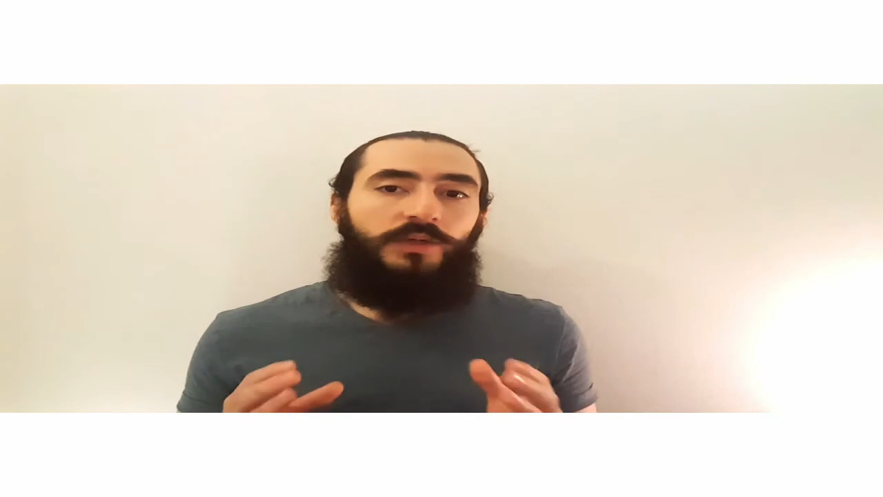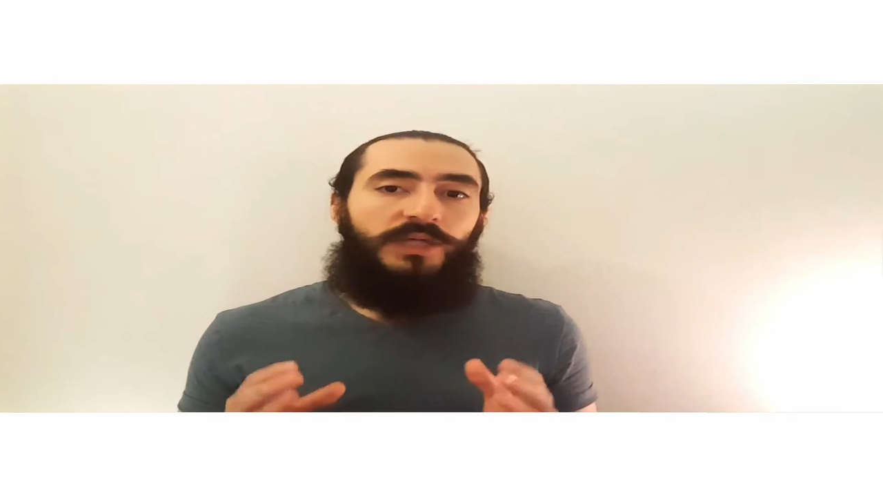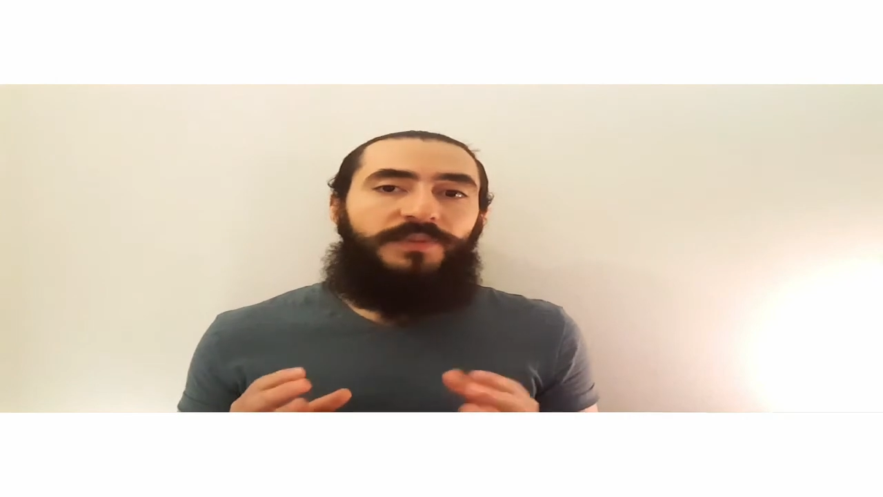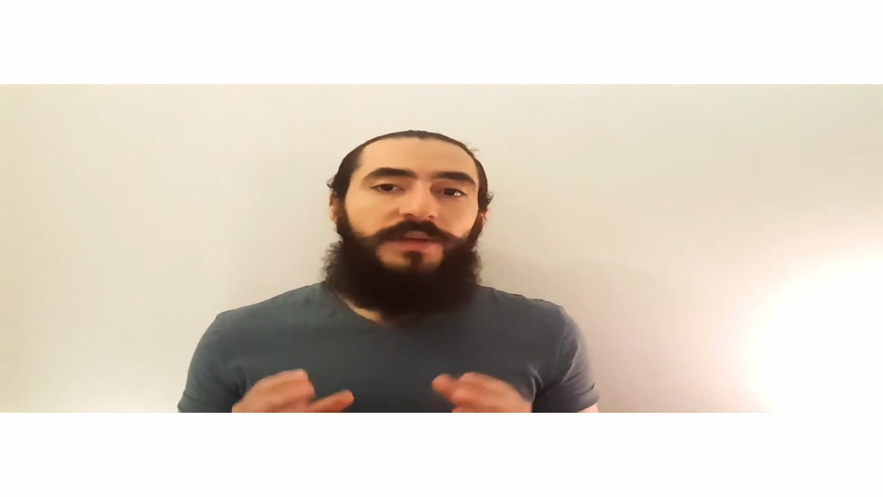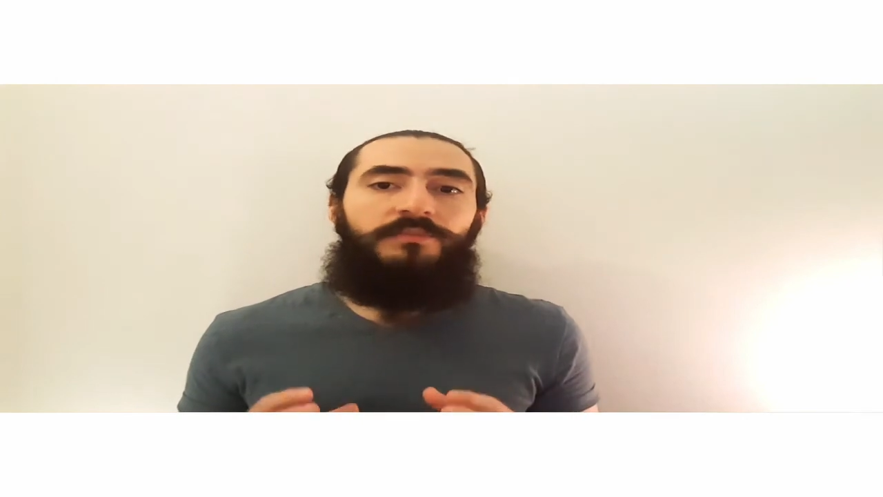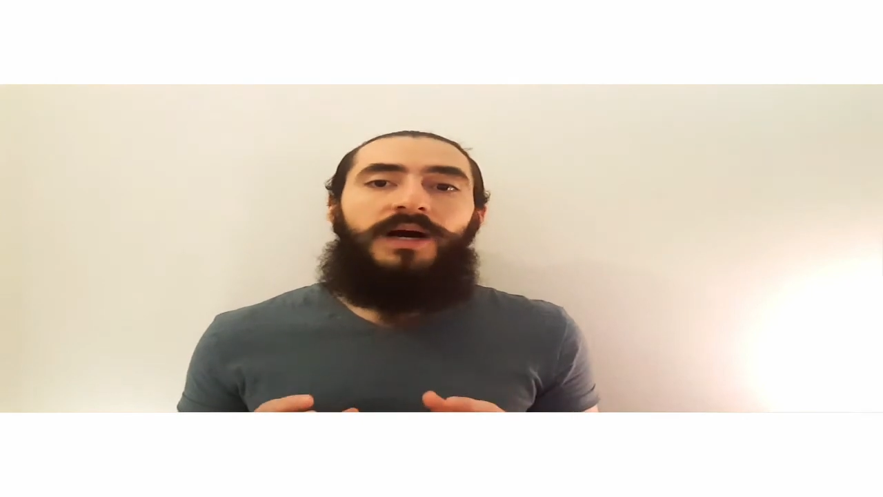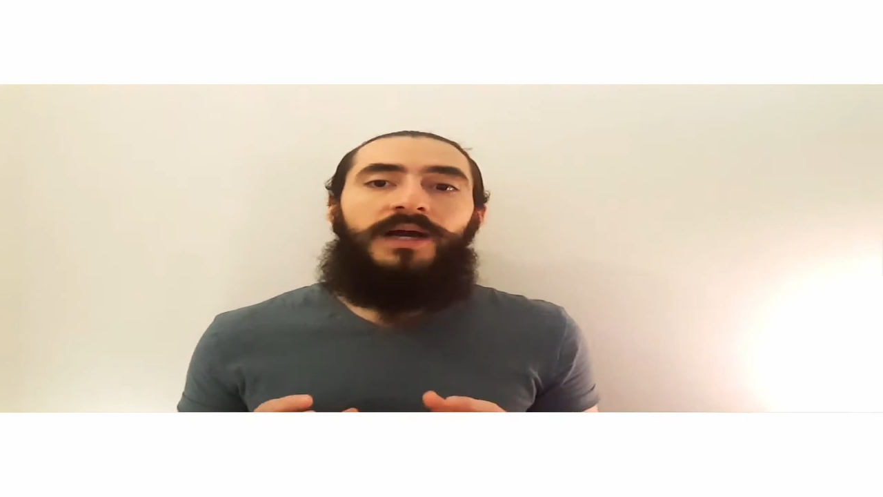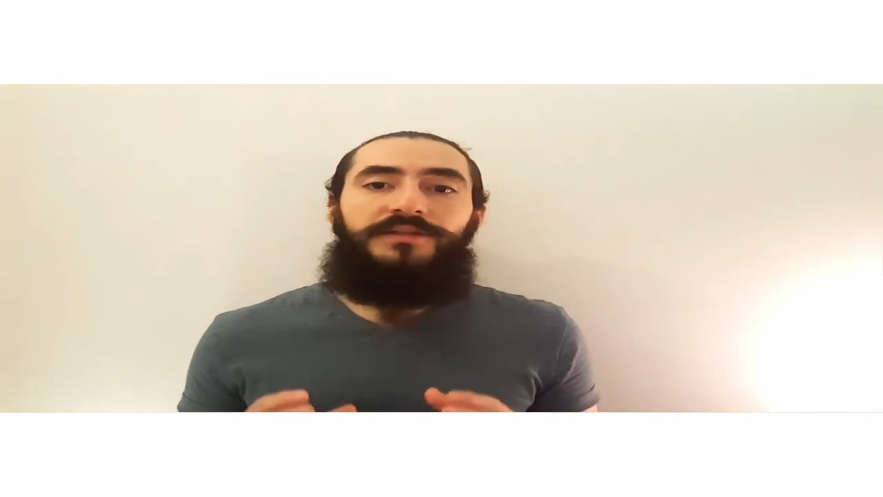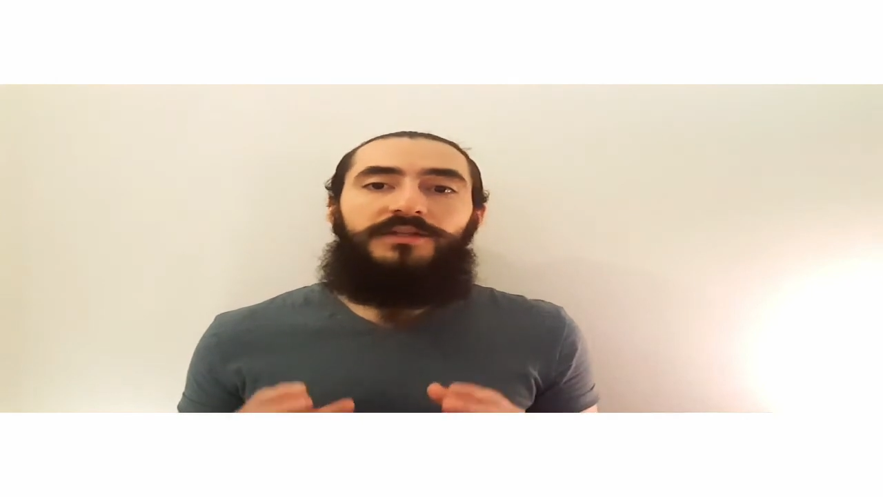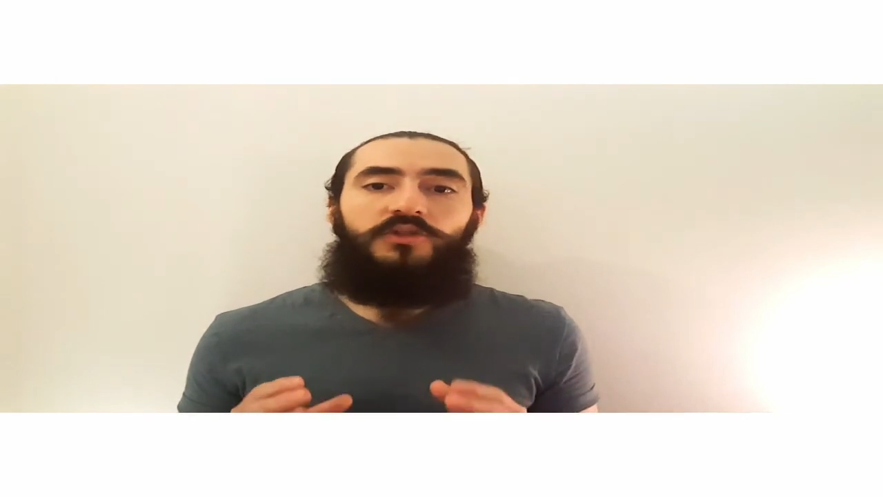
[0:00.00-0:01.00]
So keep in
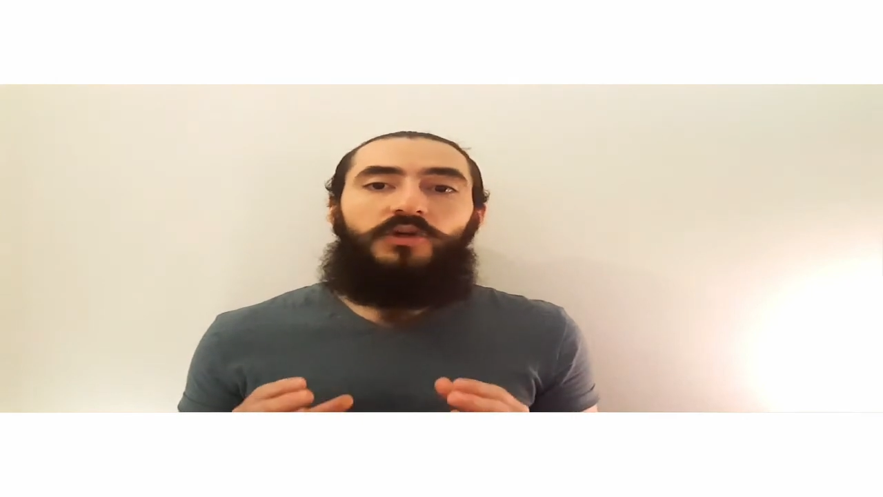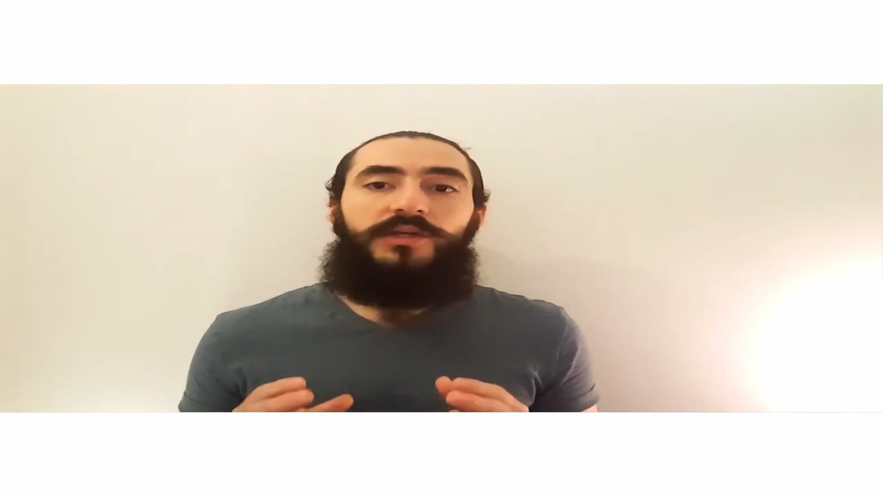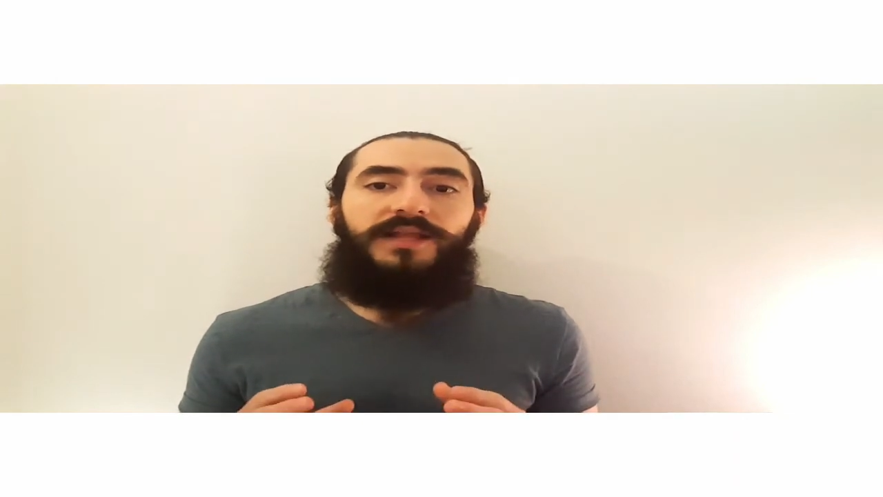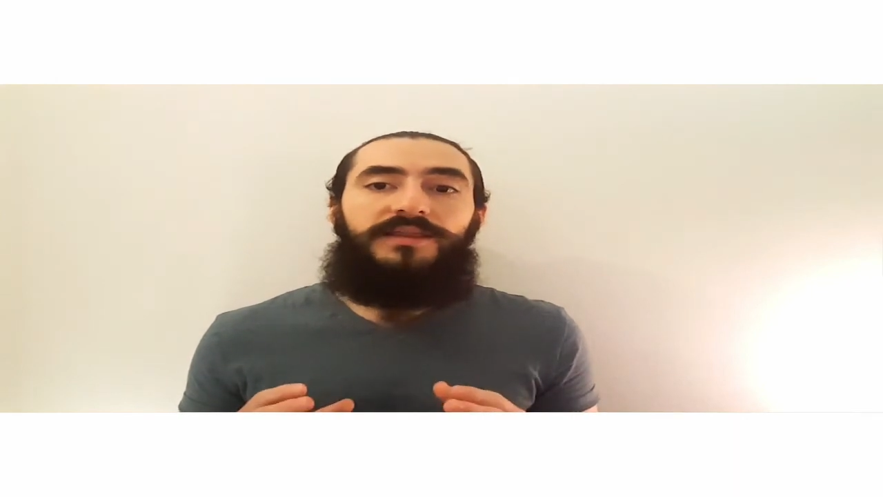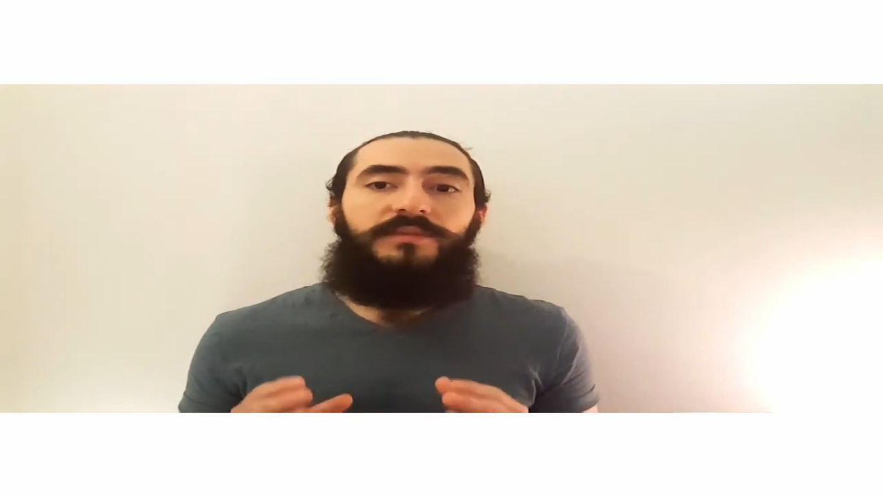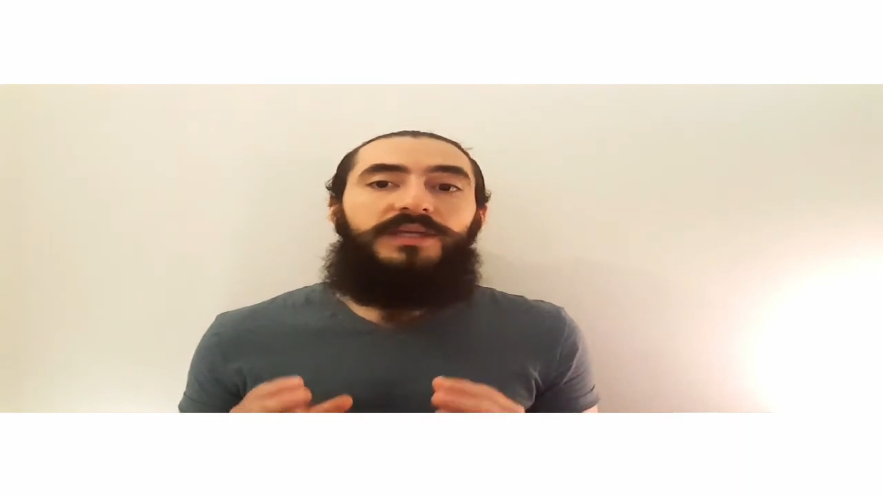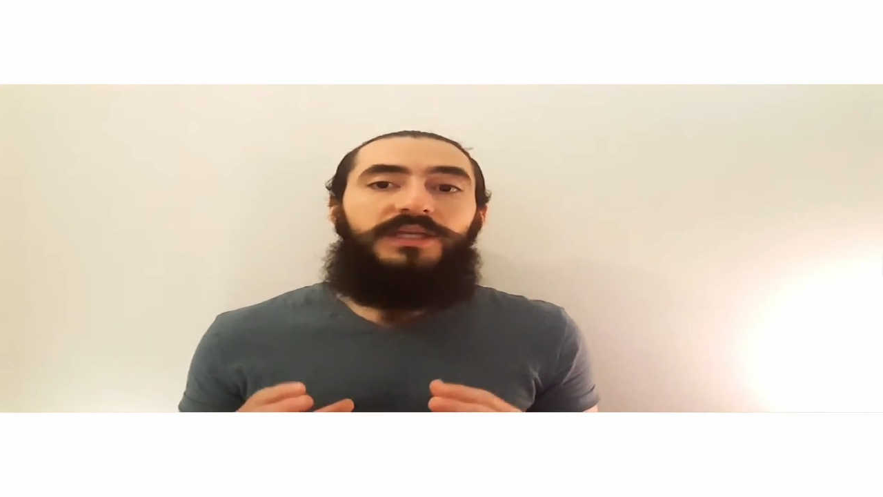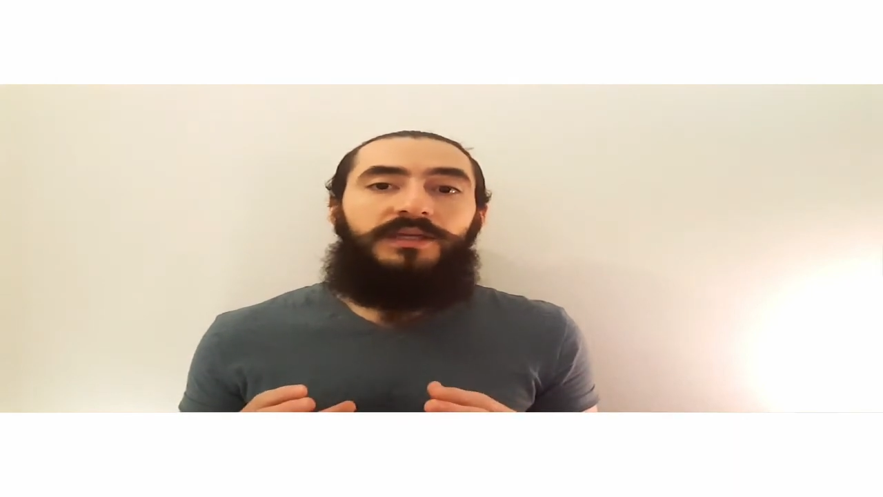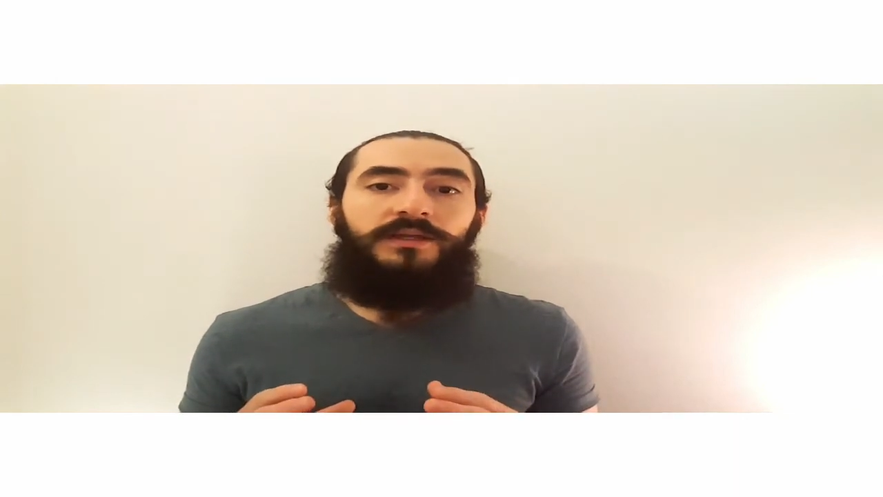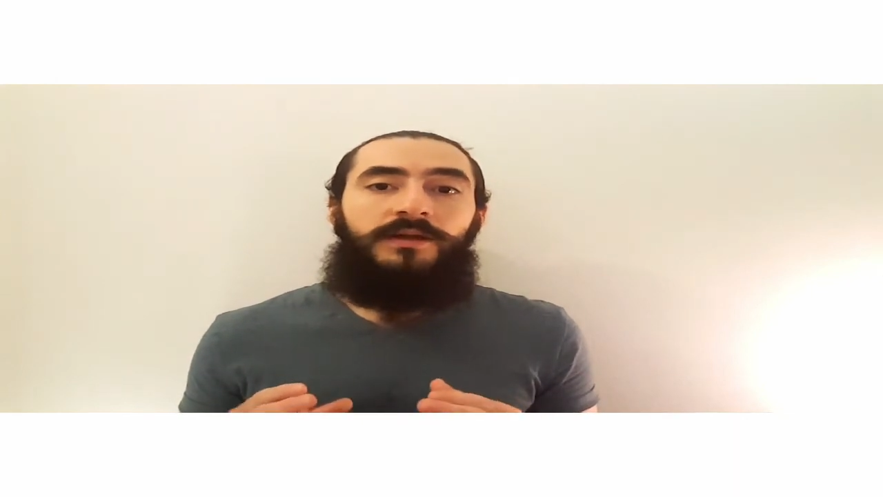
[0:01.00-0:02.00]
mind to look at the
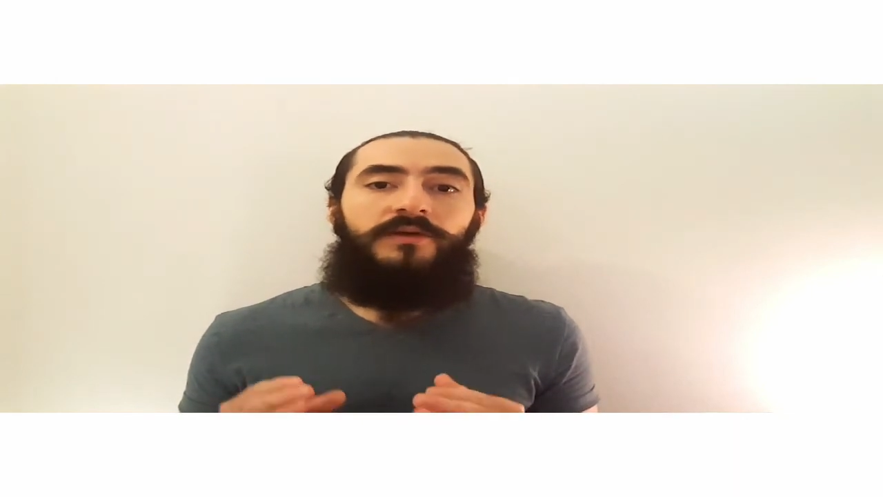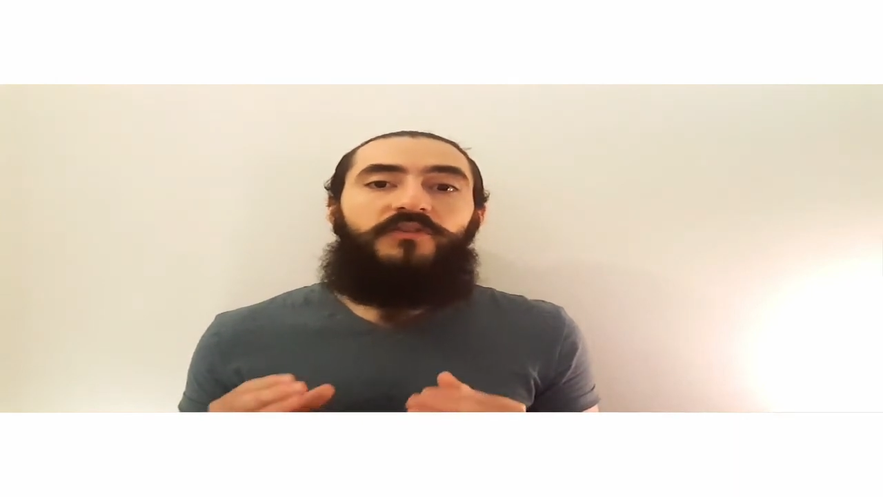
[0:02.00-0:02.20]
meaning